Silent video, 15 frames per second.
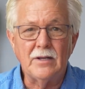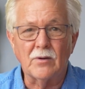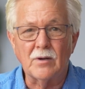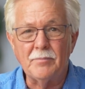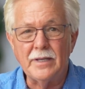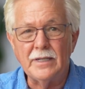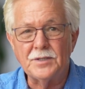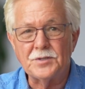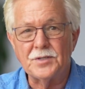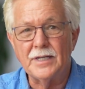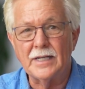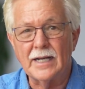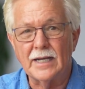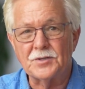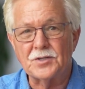or
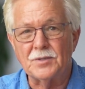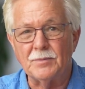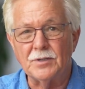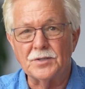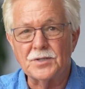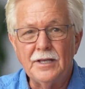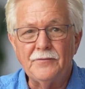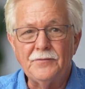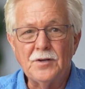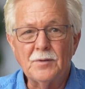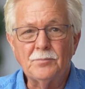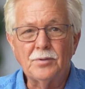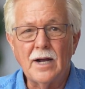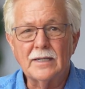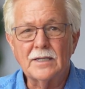B2C customers. If your
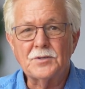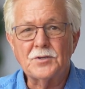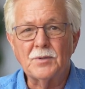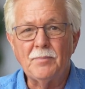products are